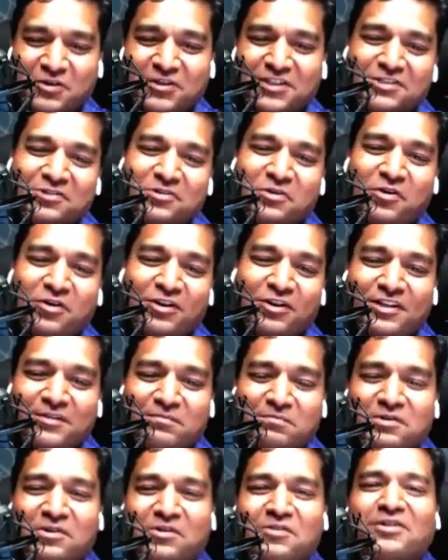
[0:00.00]
It's called
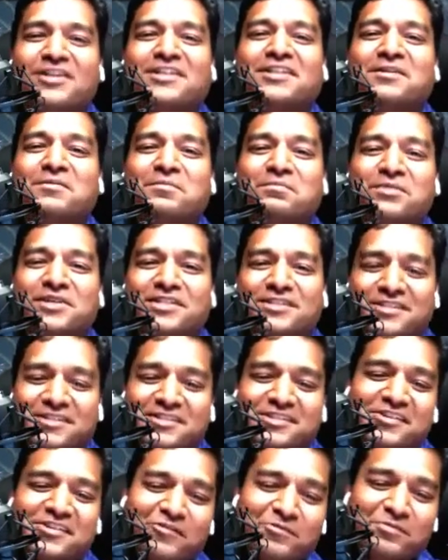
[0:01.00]
Improving the
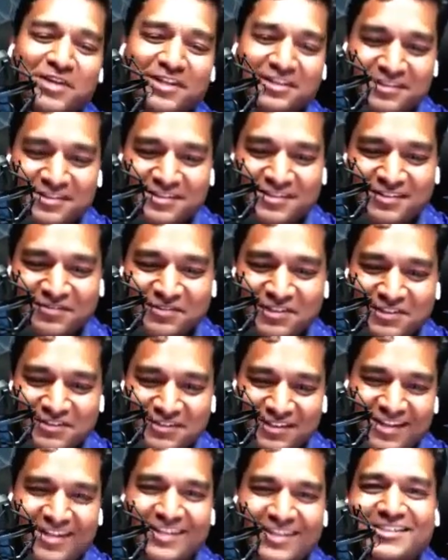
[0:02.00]
Business of Medicine with
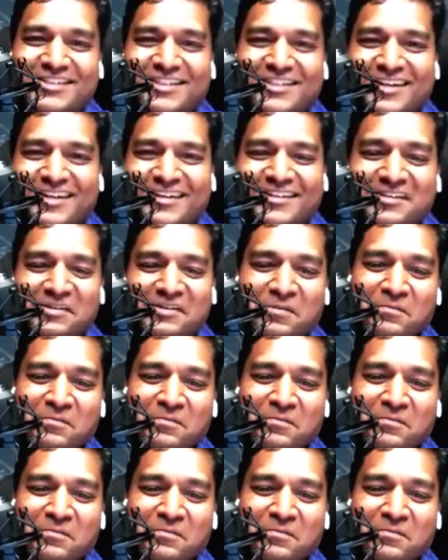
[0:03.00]
Kunal Jain.